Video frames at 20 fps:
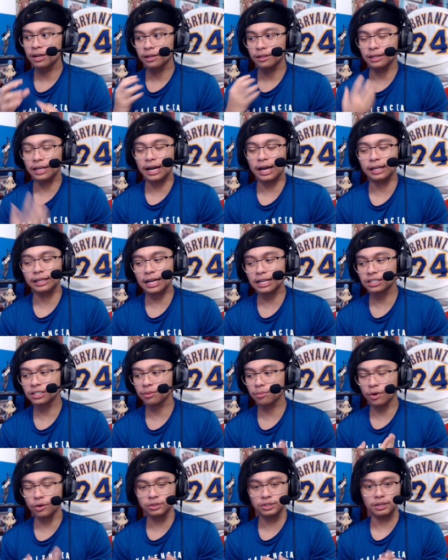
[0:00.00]
that's the
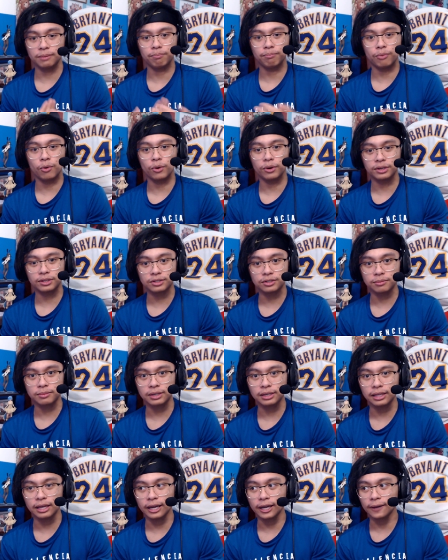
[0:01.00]
most important to
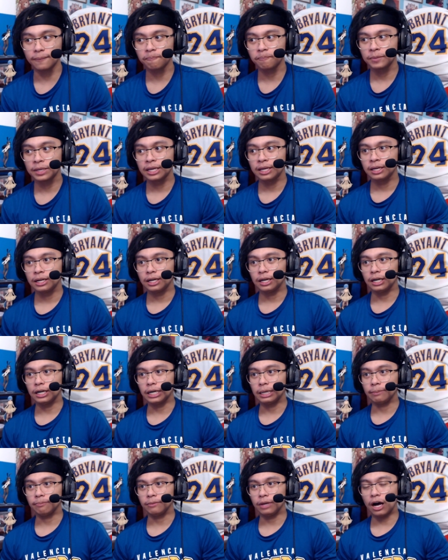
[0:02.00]
me. Like,
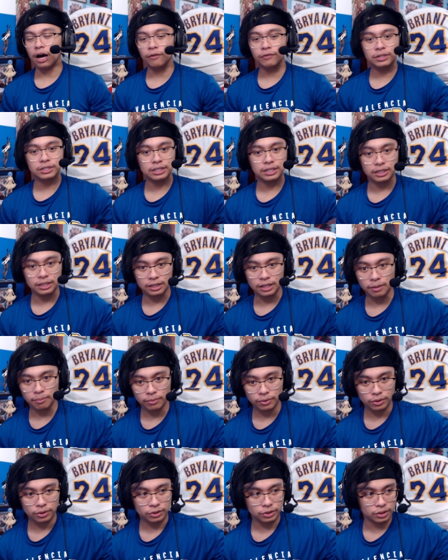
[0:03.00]
obviously the
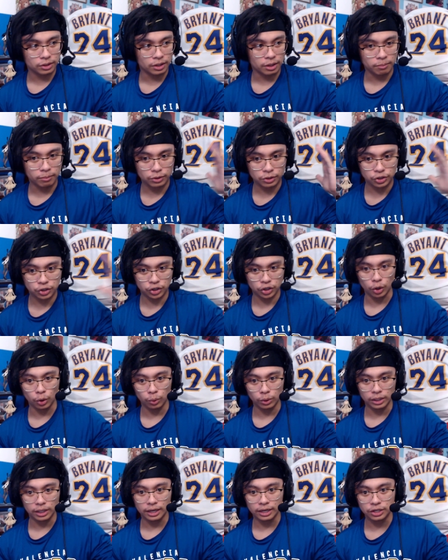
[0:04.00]
numbers show
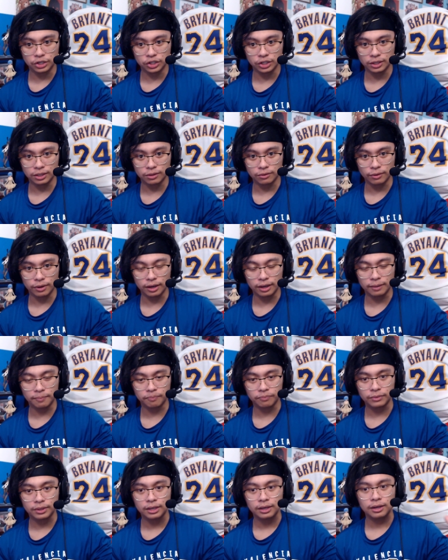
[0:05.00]
a lot of shit, right?
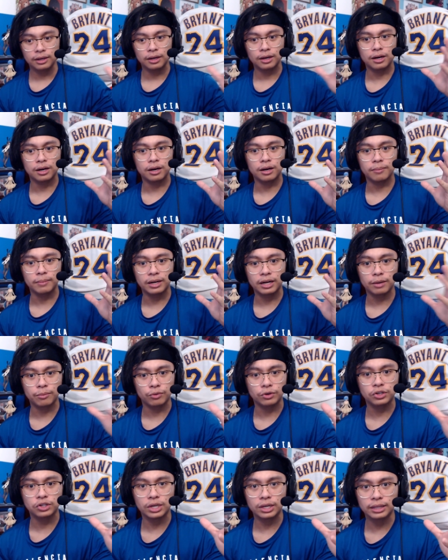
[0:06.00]
And I
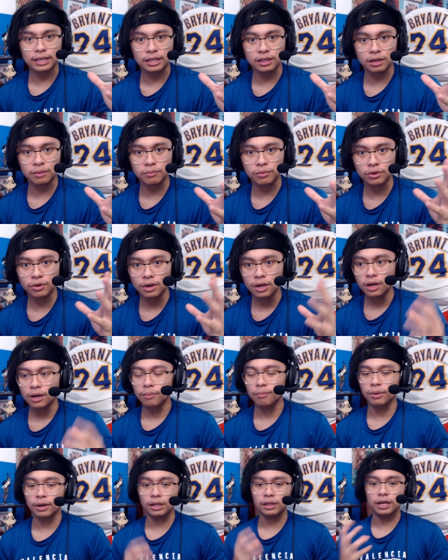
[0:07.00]
appreciate that number.
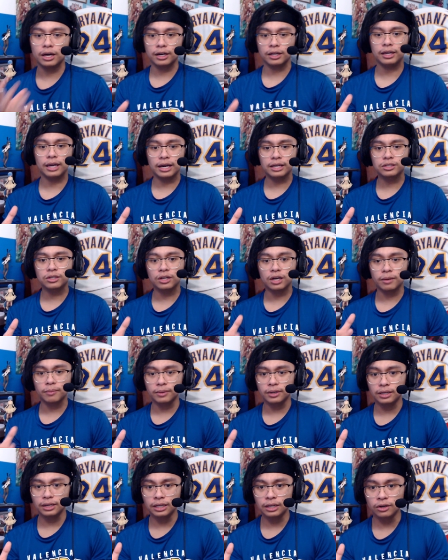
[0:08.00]
But a lot of you guys are
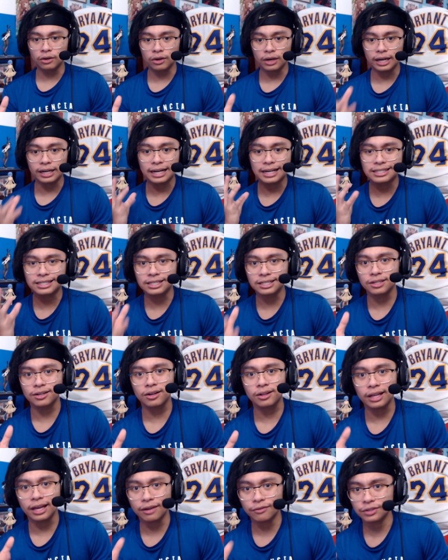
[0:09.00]
coming in here, and I see
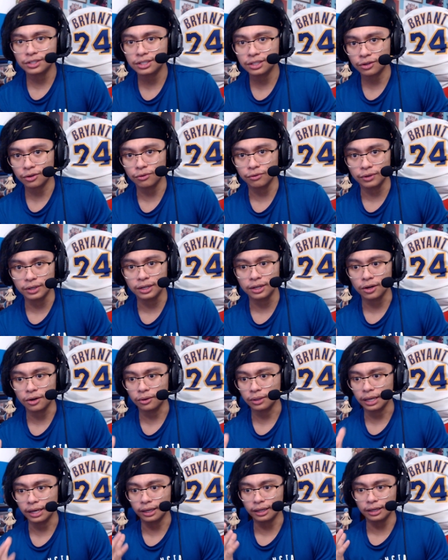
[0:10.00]
y'all every single video.
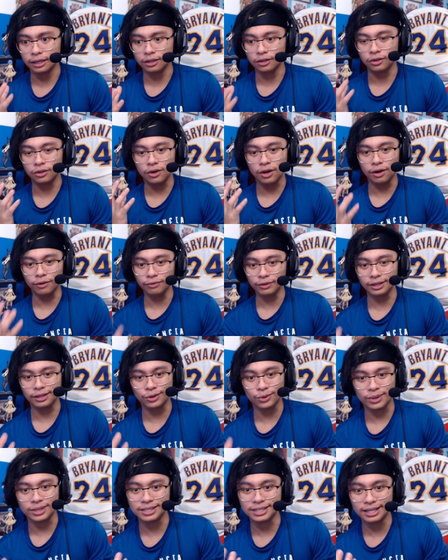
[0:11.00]
Like, you know how fucking
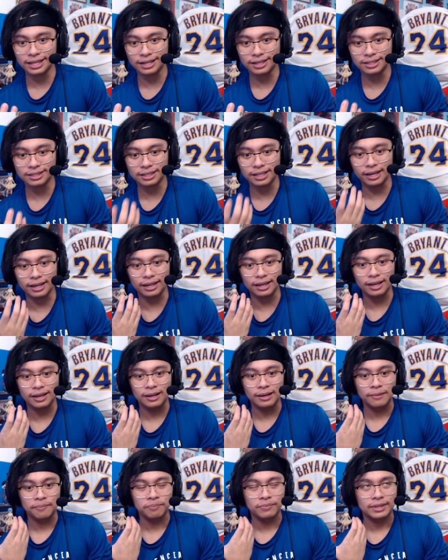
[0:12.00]
crazy that is? Like,
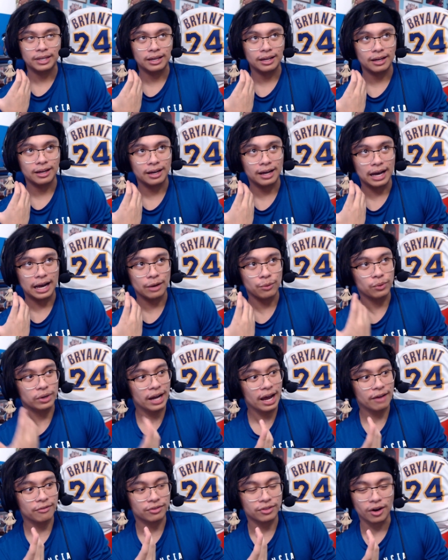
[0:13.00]
I
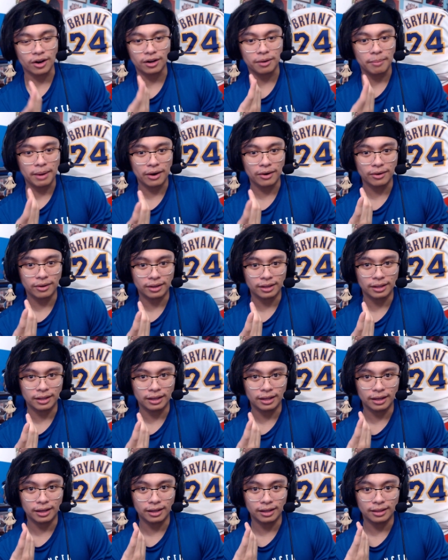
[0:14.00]
wouldn't have thought about
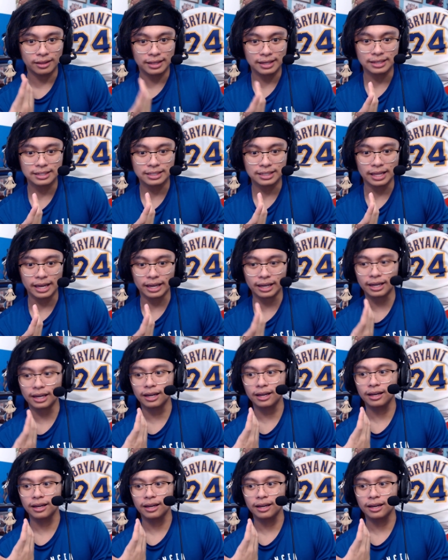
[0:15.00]
this like